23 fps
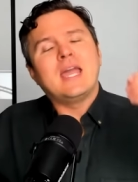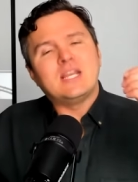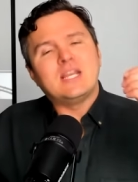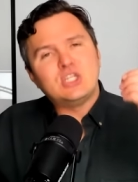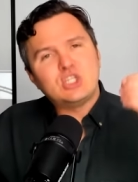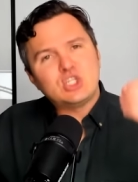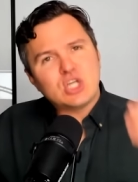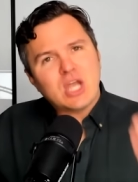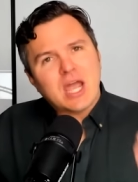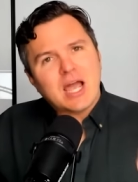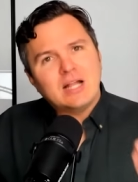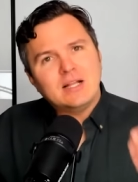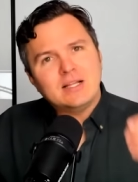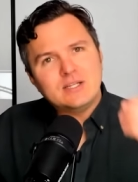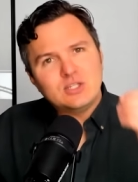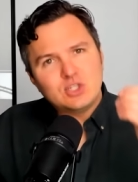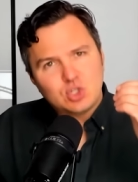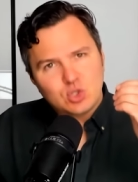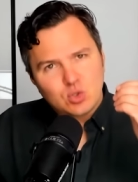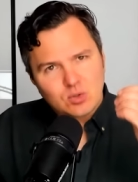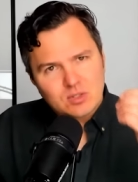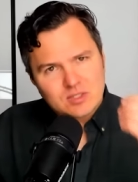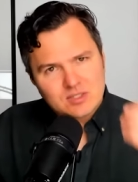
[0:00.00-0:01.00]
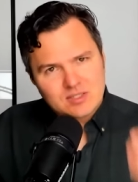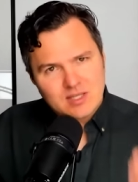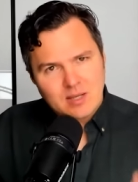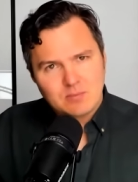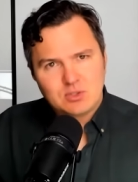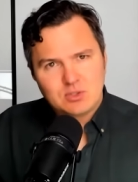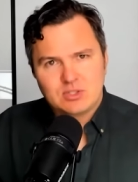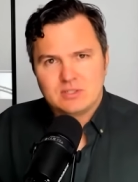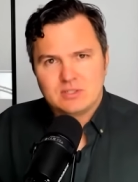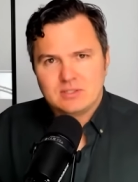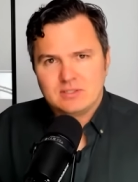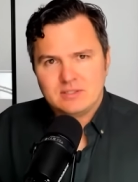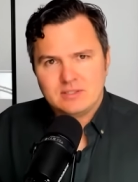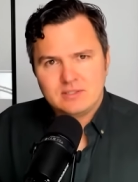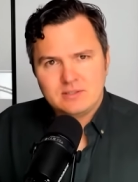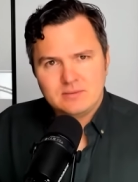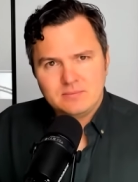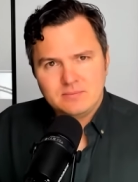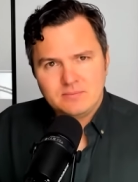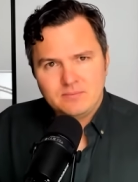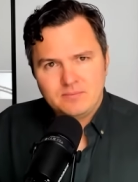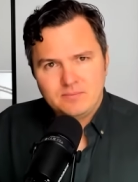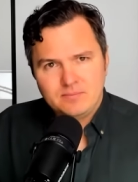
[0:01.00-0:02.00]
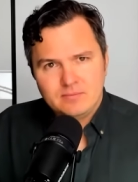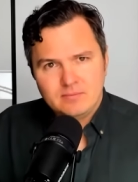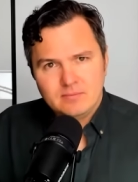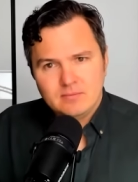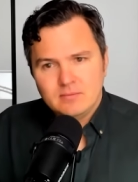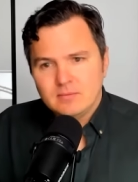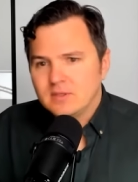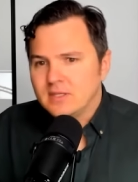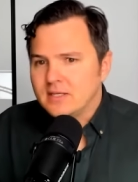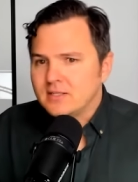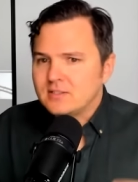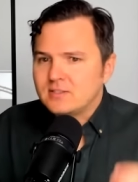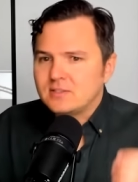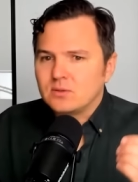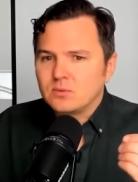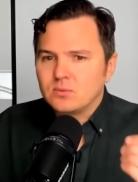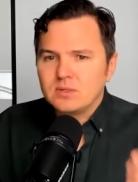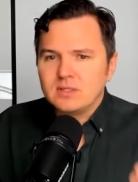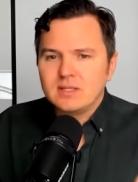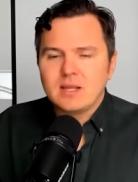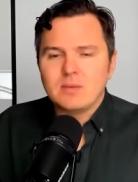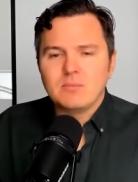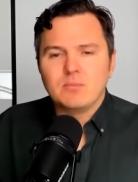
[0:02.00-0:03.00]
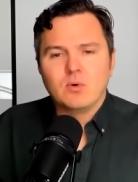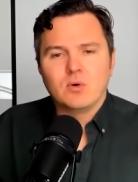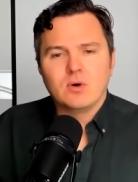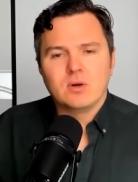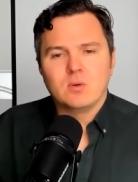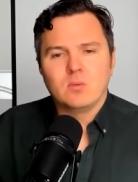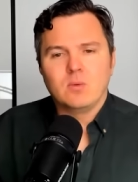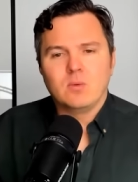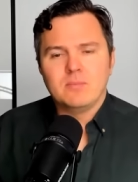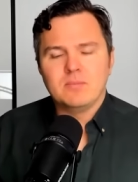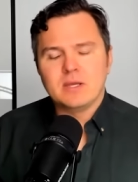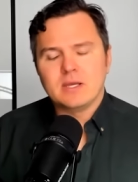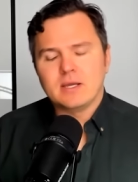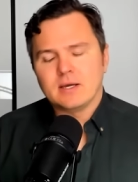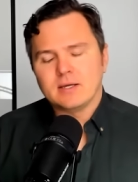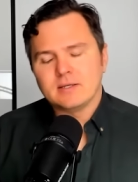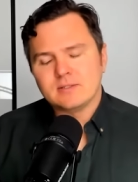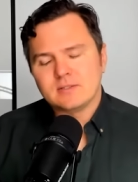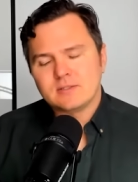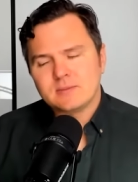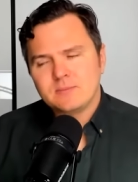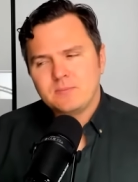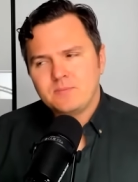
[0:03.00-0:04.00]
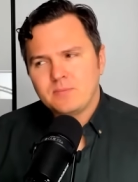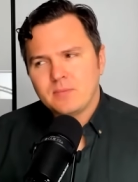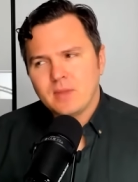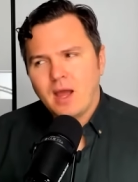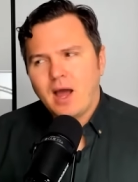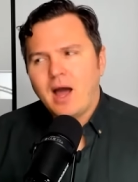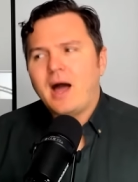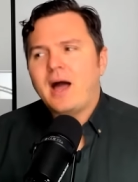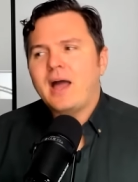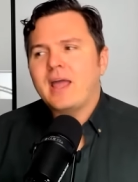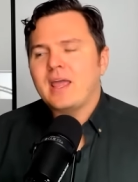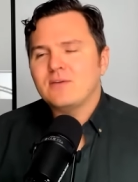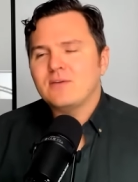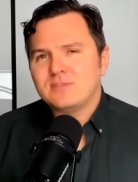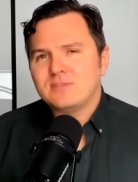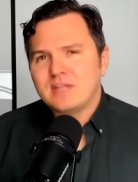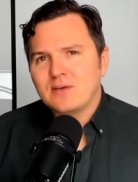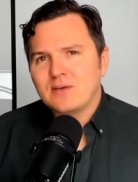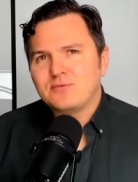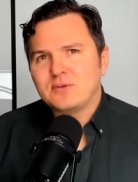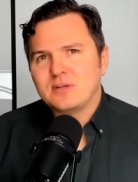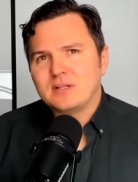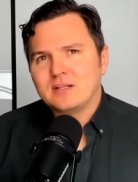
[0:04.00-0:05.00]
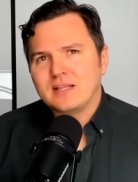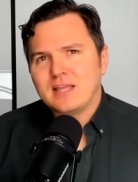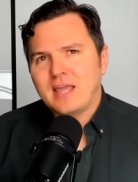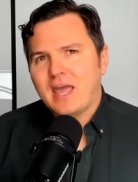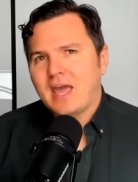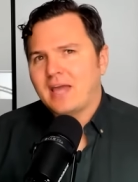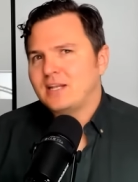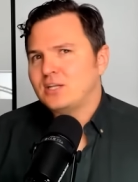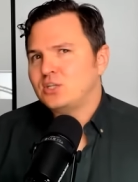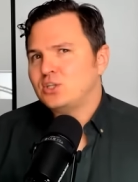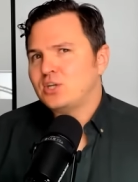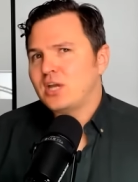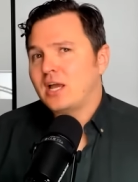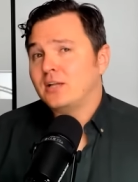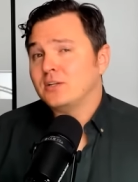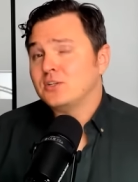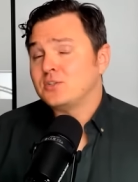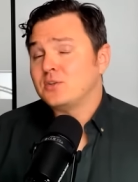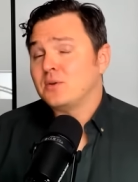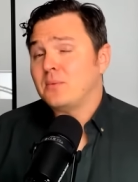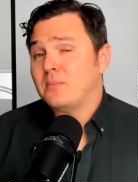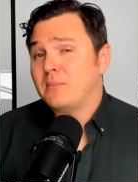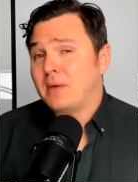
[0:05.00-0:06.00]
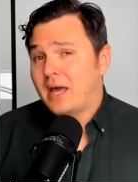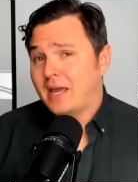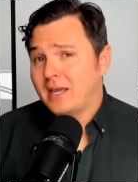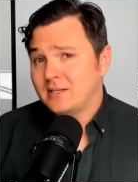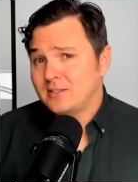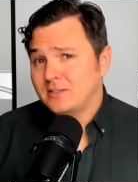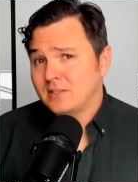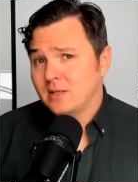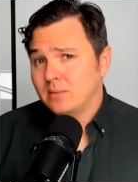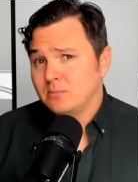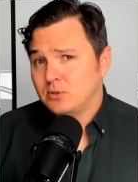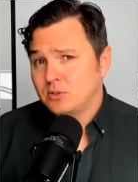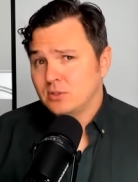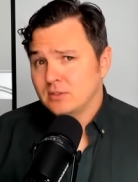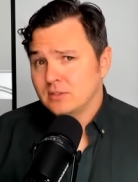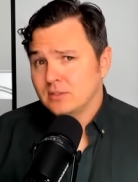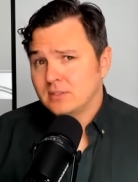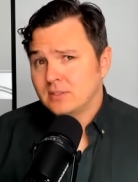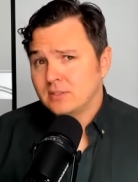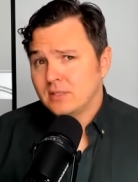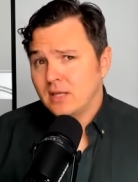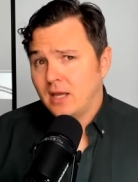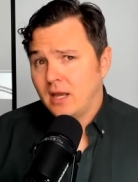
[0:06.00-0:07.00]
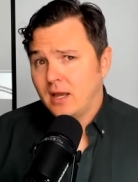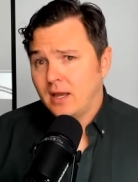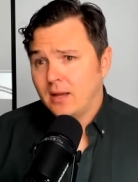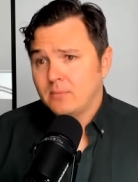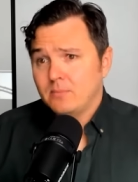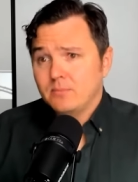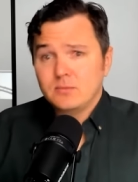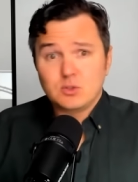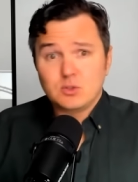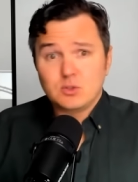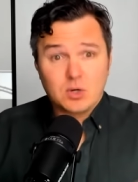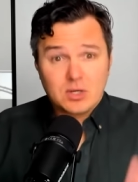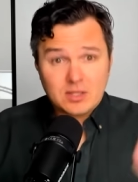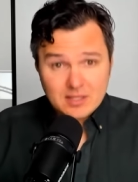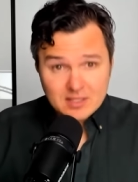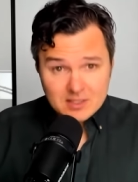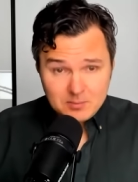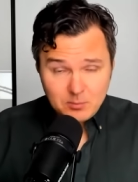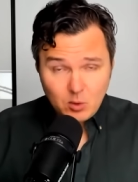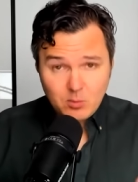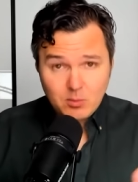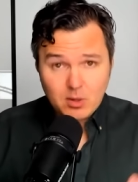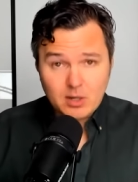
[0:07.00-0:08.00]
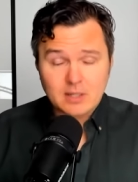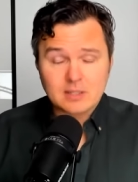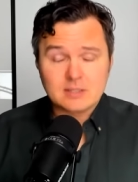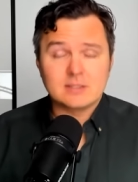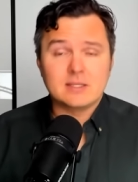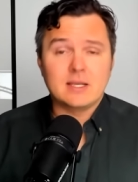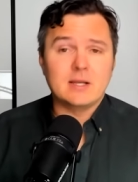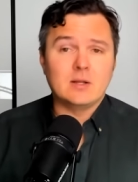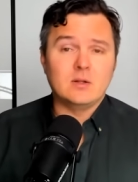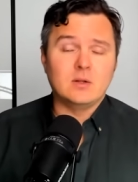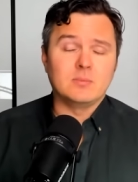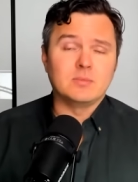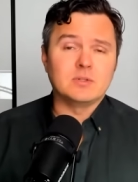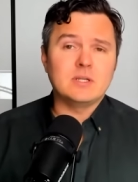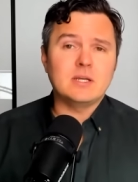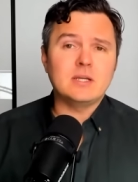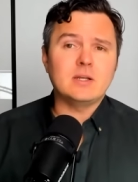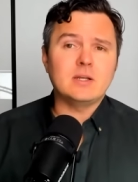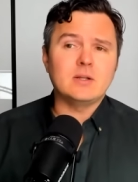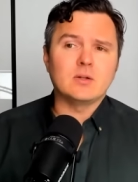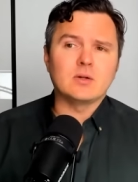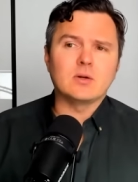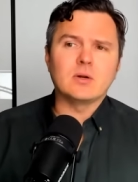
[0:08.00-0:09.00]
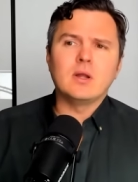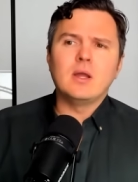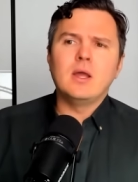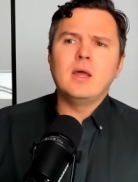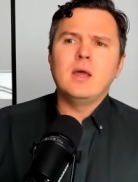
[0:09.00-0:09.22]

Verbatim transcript: And challenge your assumptions. This is a really important one because I have definitely had to challenge some of my assumptions um, during this bull market cycle in particular.